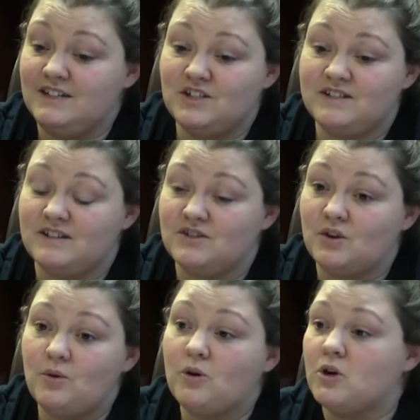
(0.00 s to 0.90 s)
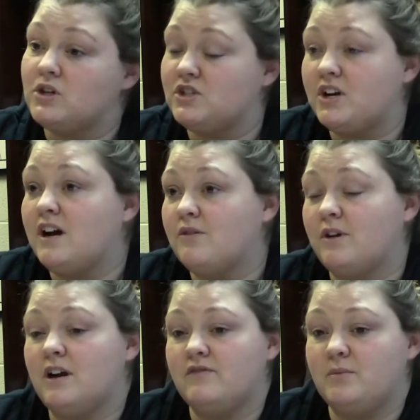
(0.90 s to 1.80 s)
just a score or shot
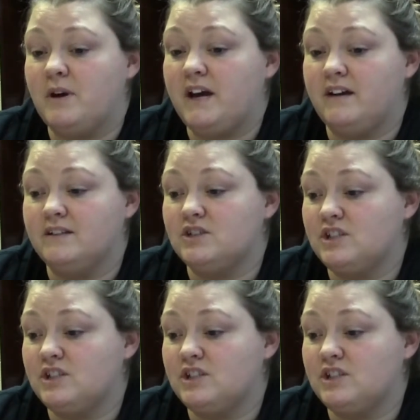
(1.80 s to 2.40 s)
right off the bat,